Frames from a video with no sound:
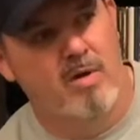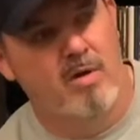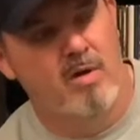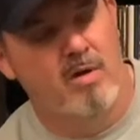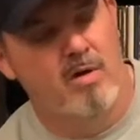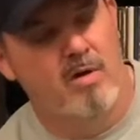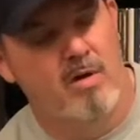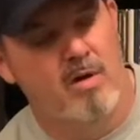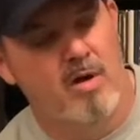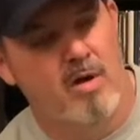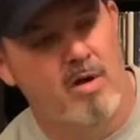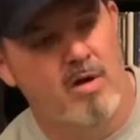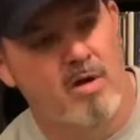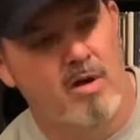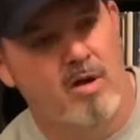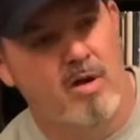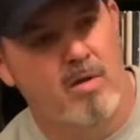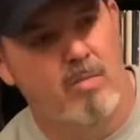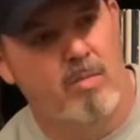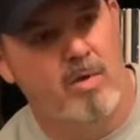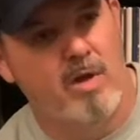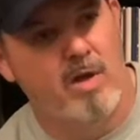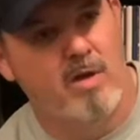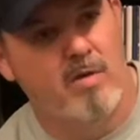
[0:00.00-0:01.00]
you're not going
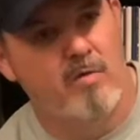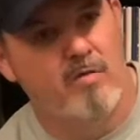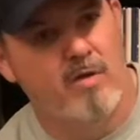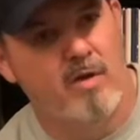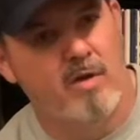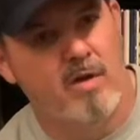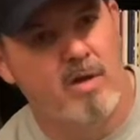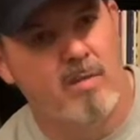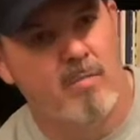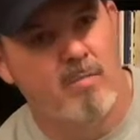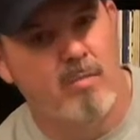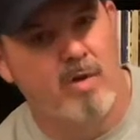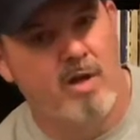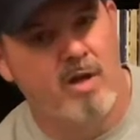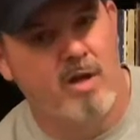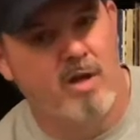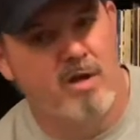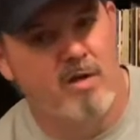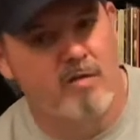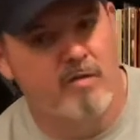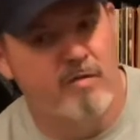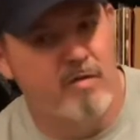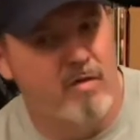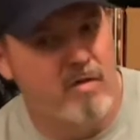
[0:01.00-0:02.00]
to be a
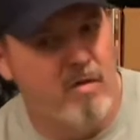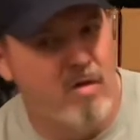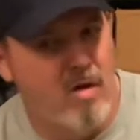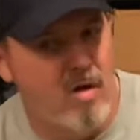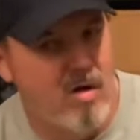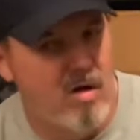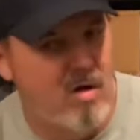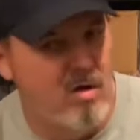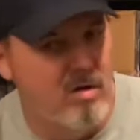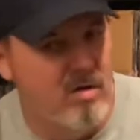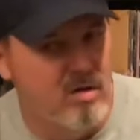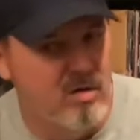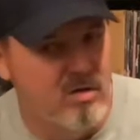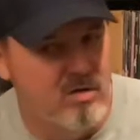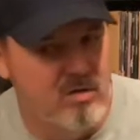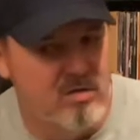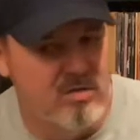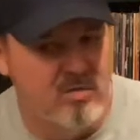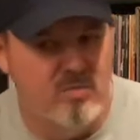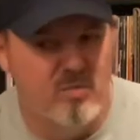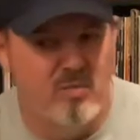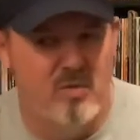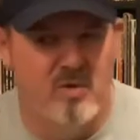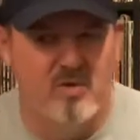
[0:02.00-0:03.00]
beginner for long
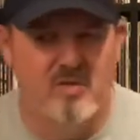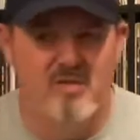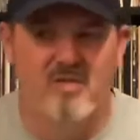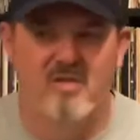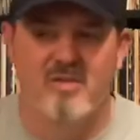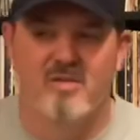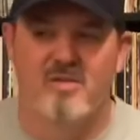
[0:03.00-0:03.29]
once you